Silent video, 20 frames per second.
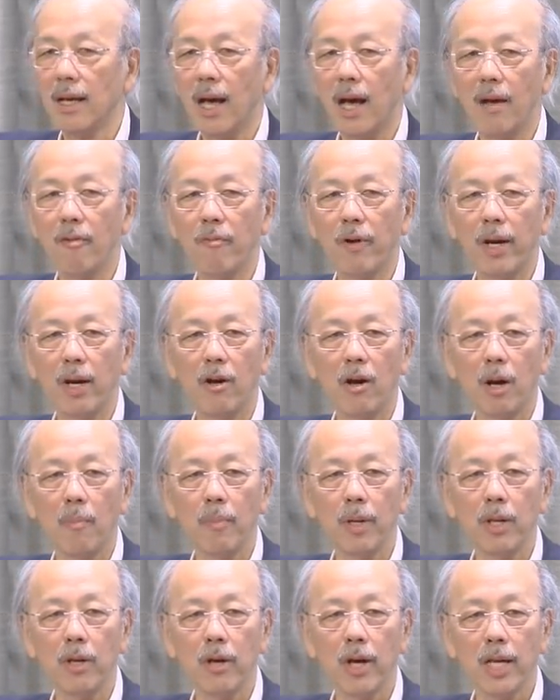I want our
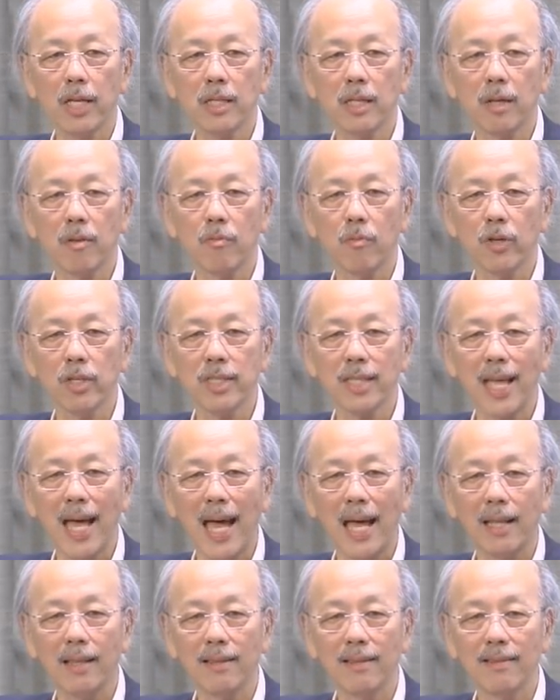amino acid. What's
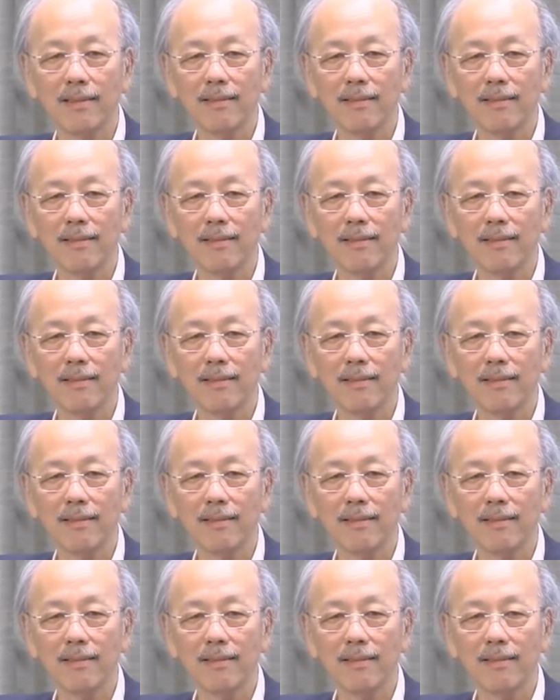that?